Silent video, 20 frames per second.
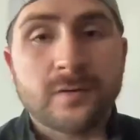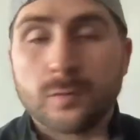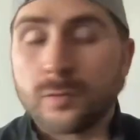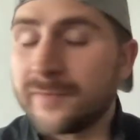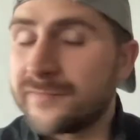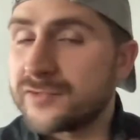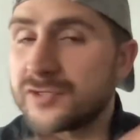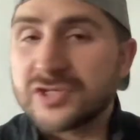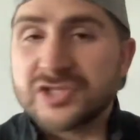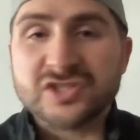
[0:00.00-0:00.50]
or
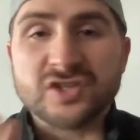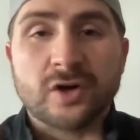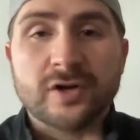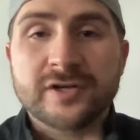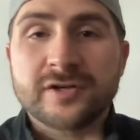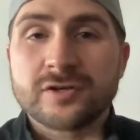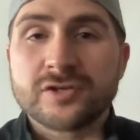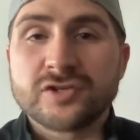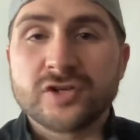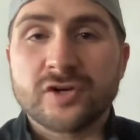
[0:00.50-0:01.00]
if you're just
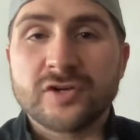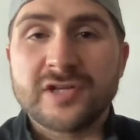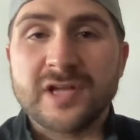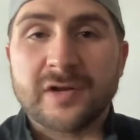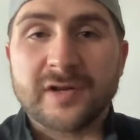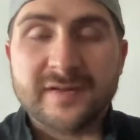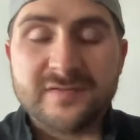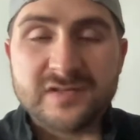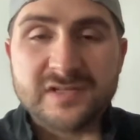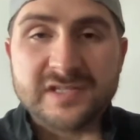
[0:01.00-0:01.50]
starting your journey,
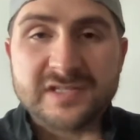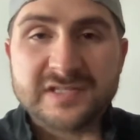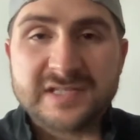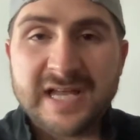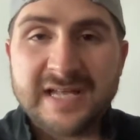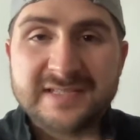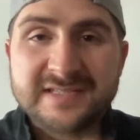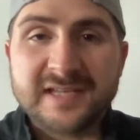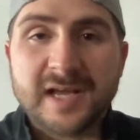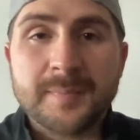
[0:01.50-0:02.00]
I'll give you this
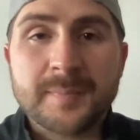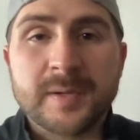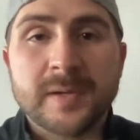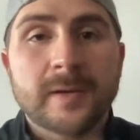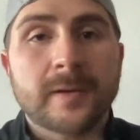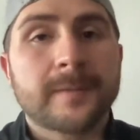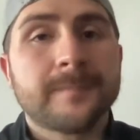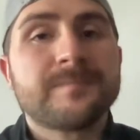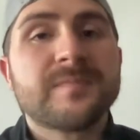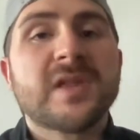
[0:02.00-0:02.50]
heads up
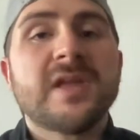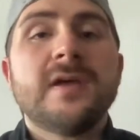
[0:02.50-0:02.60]
here.